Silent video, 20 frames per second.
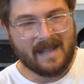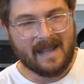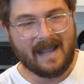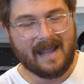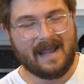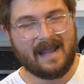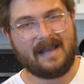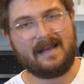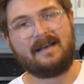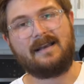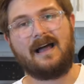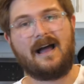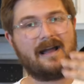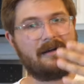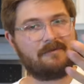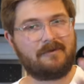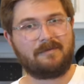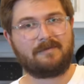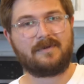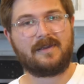and
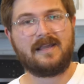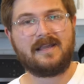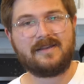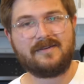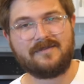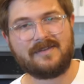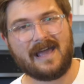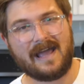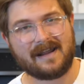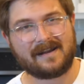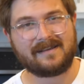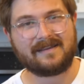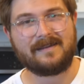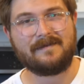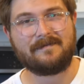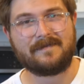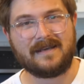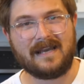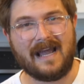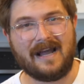I will play you that
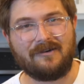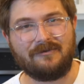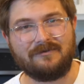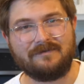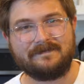clip now.